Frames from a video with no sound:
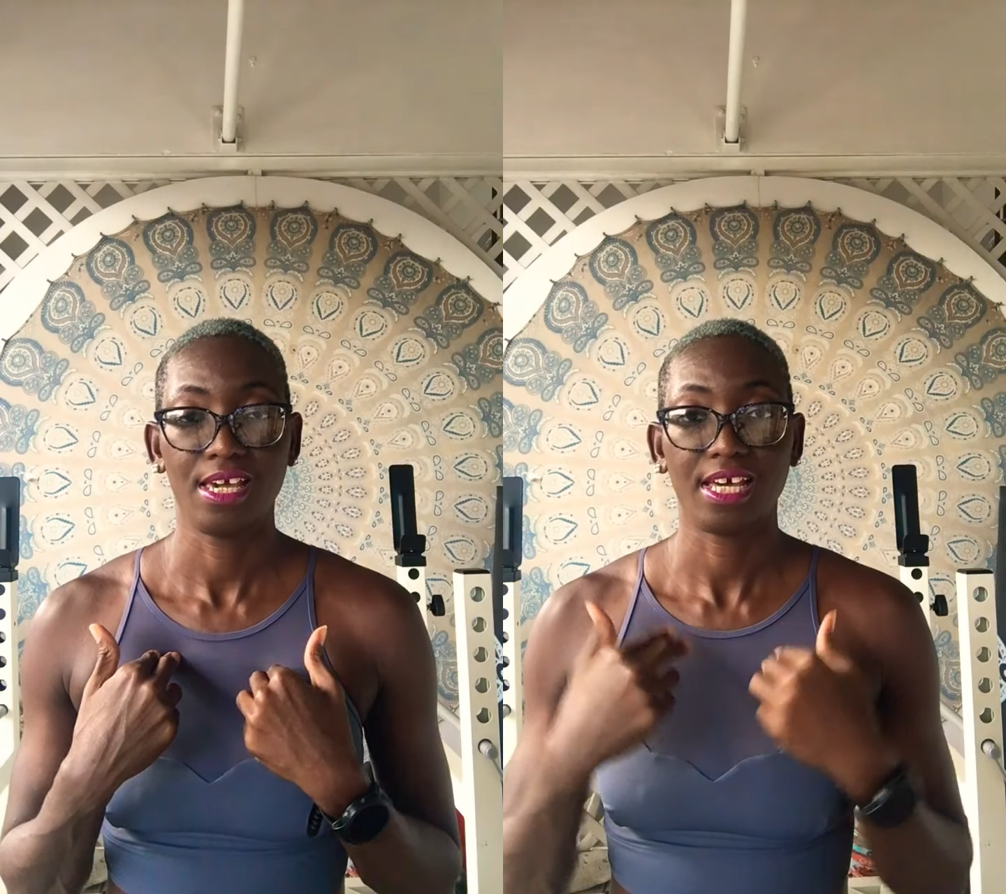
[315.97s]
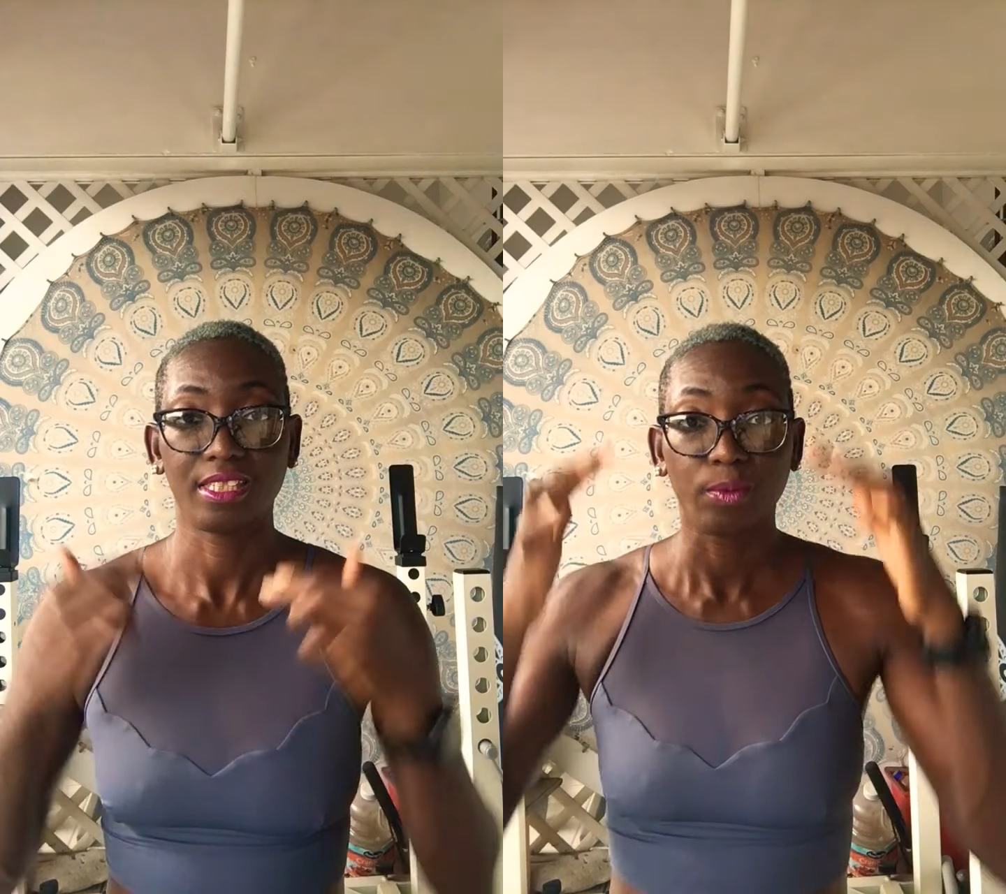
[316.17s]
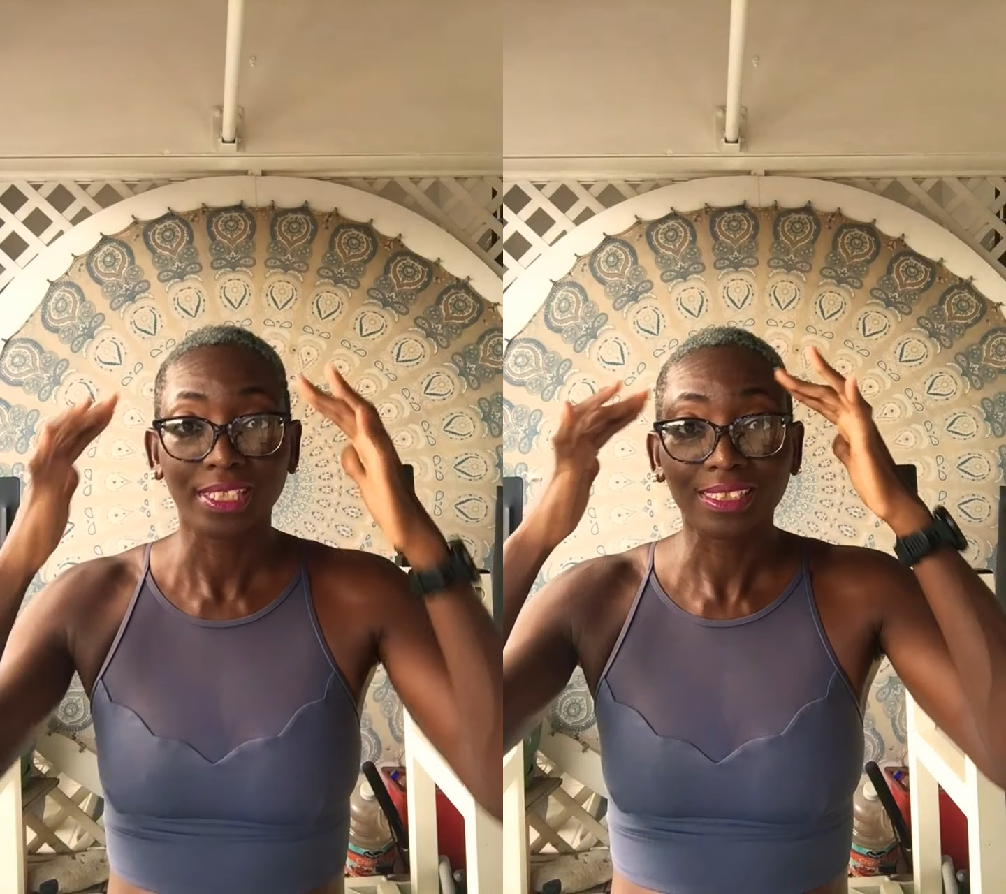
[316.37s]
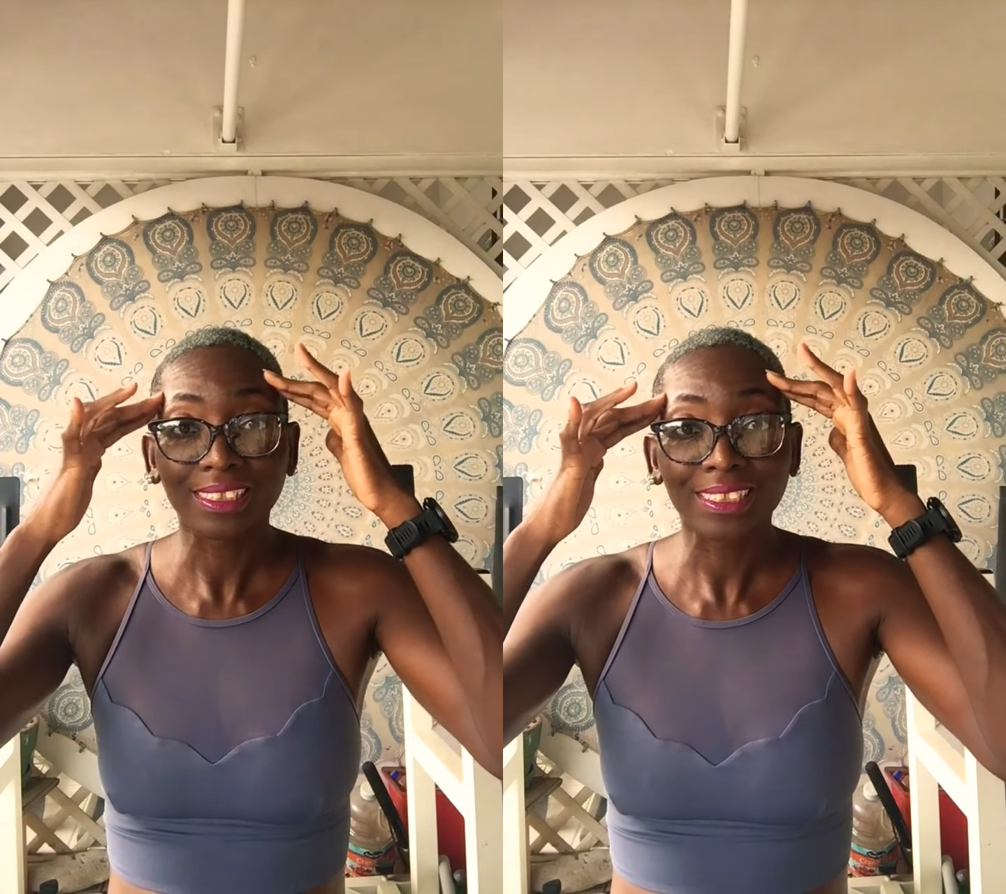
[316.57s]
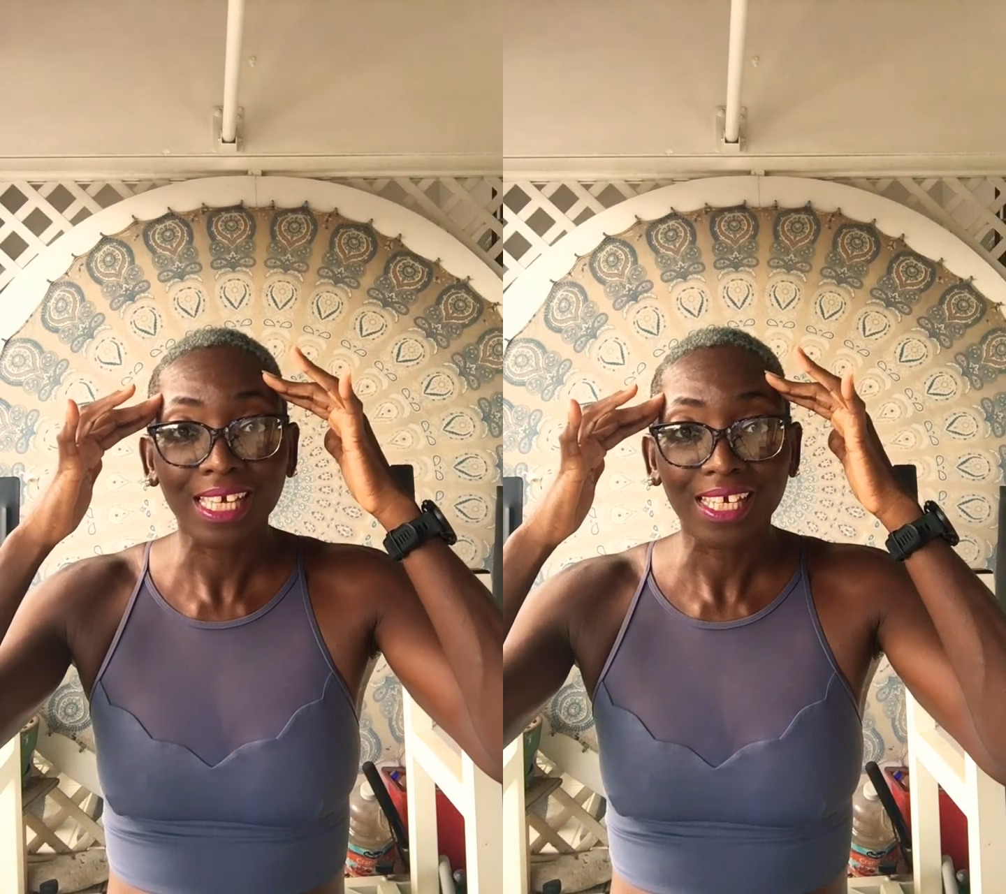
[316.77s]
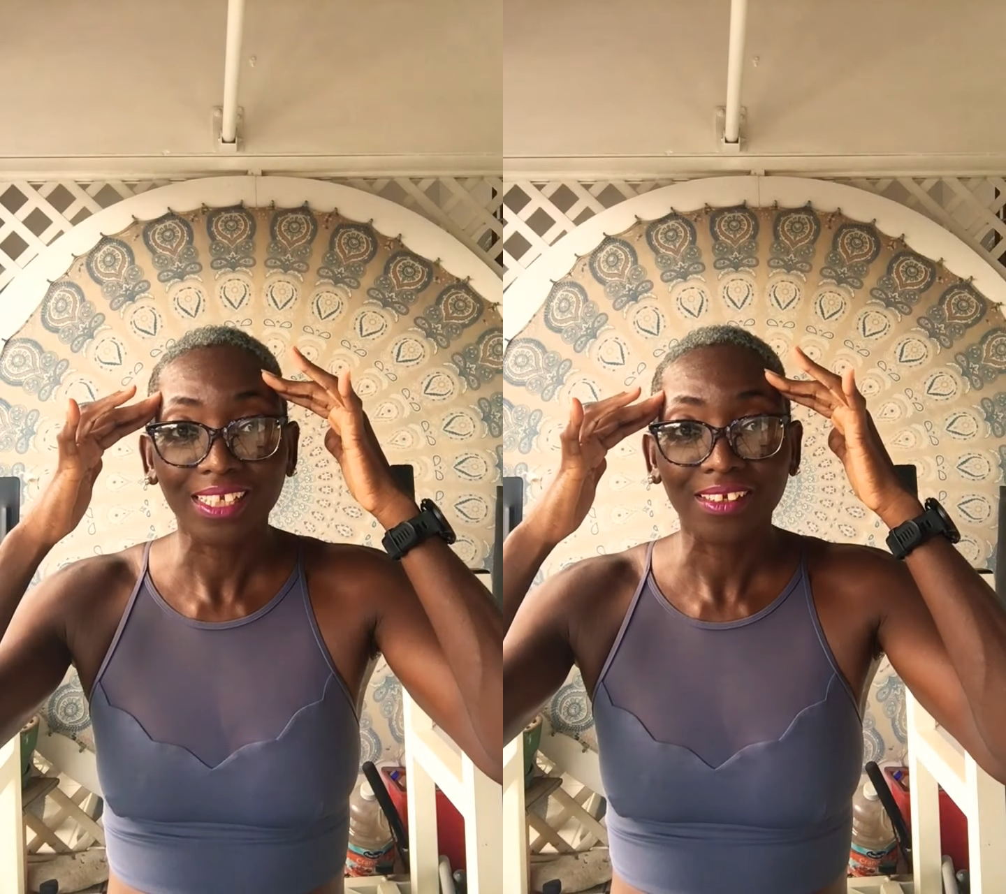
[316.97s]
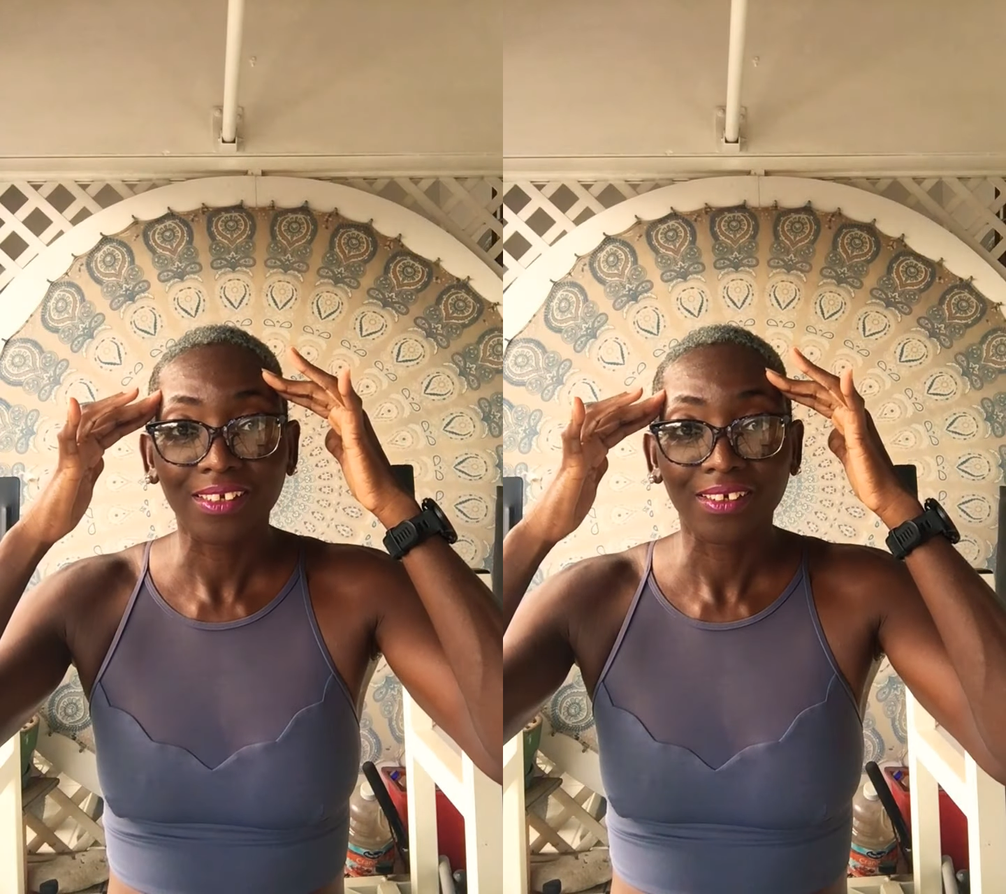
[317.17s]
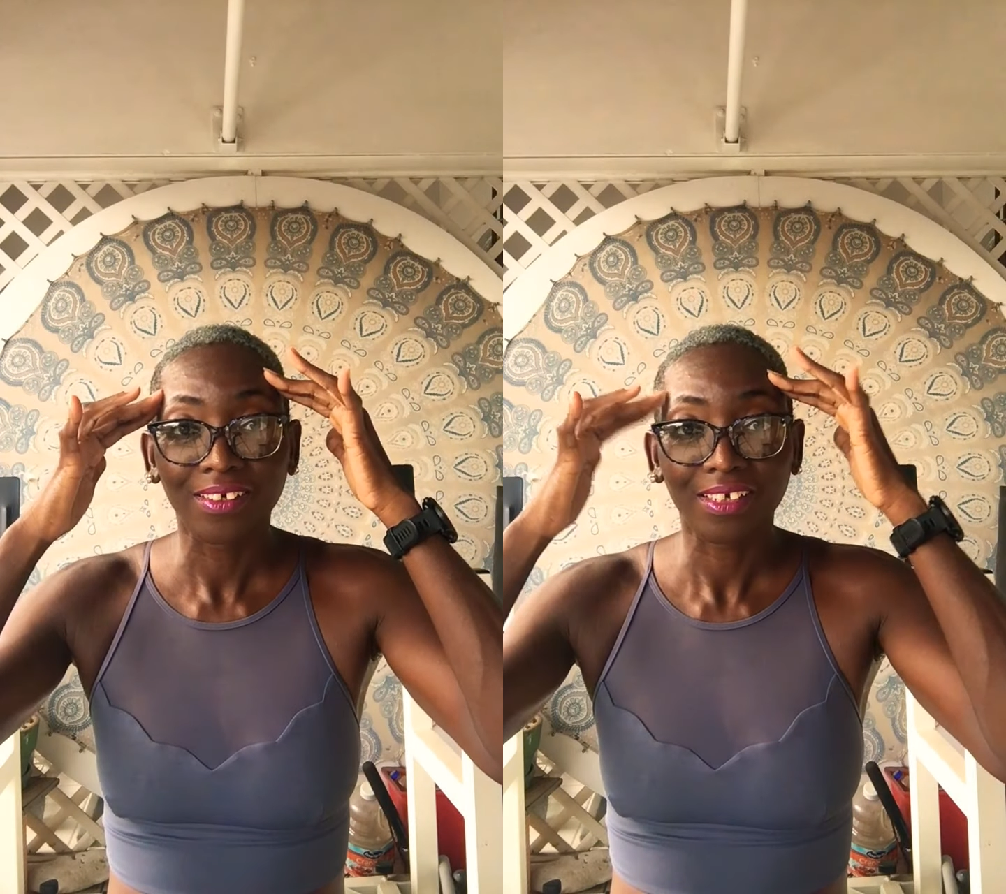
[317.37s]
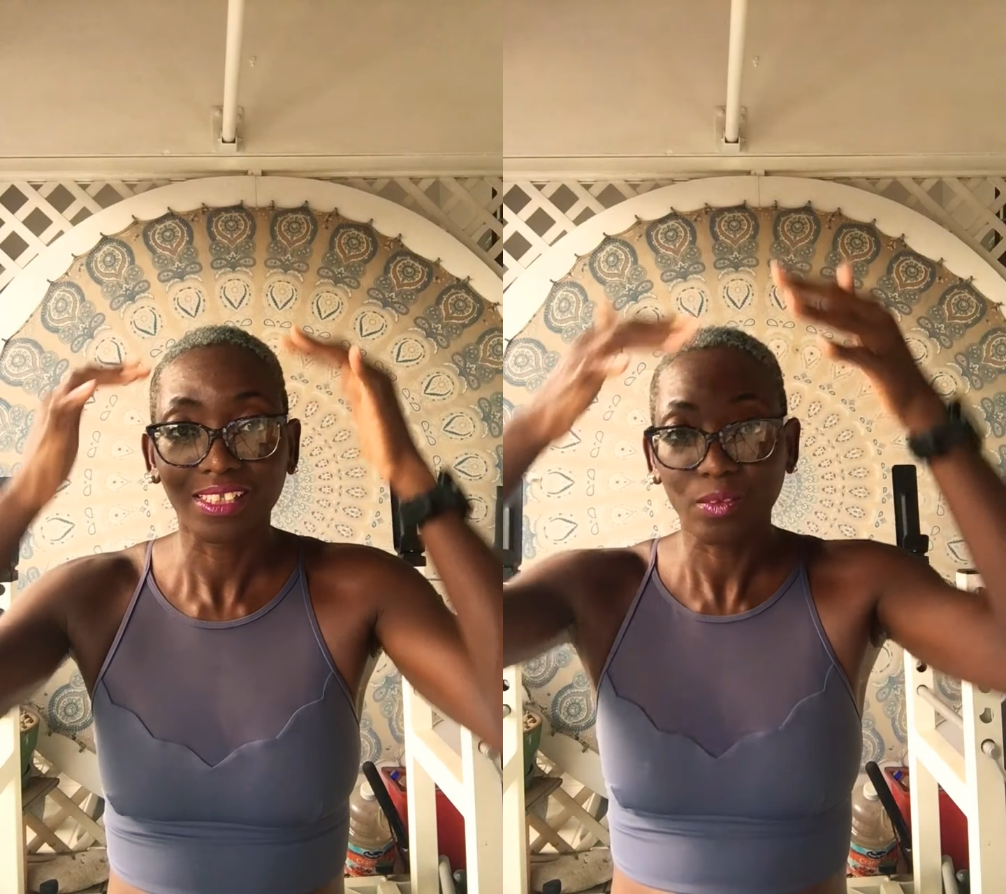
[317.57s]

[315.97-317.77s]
and they went inside, and